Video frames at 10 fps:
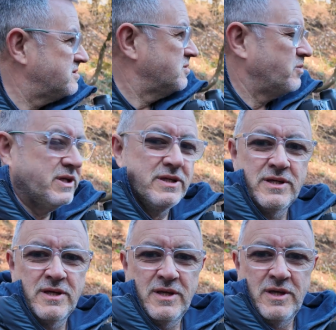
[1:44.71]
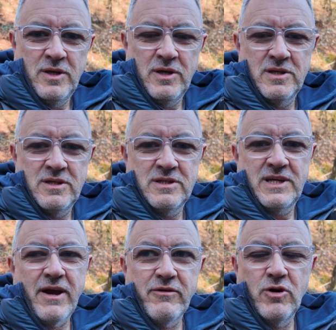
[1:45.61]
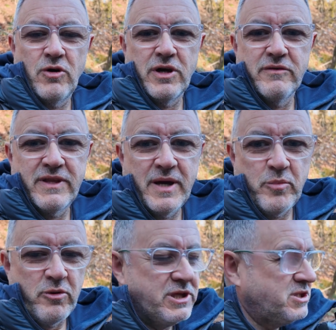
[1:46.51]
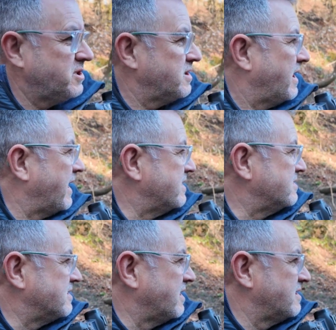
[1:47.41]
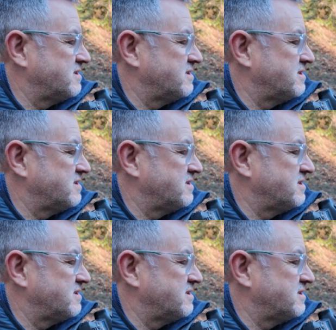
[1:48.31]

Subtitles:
Do we carry on over that bridge and